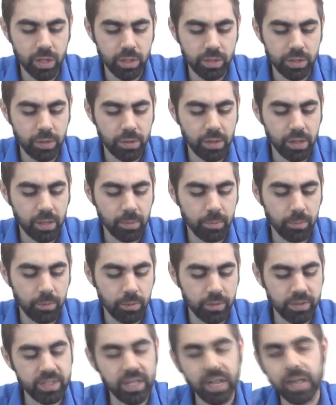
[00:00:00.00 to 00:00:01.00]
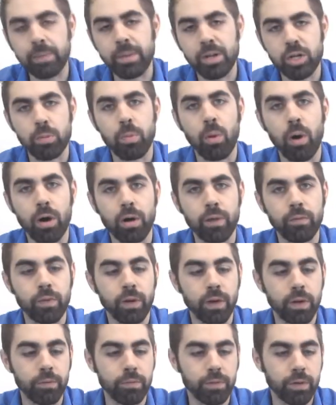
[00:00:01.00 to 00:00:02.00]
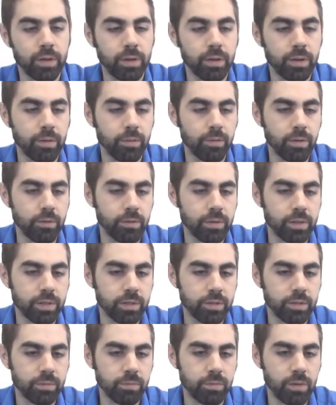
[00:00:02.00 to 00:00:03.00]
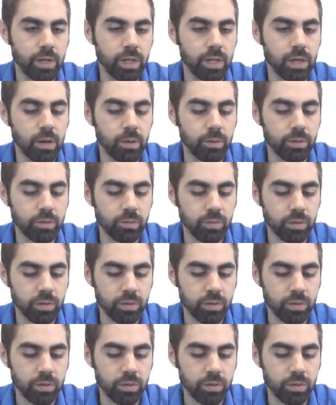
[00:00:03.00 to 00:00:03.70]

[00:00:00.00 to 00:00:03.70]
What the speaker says: think of, the second major part of this video is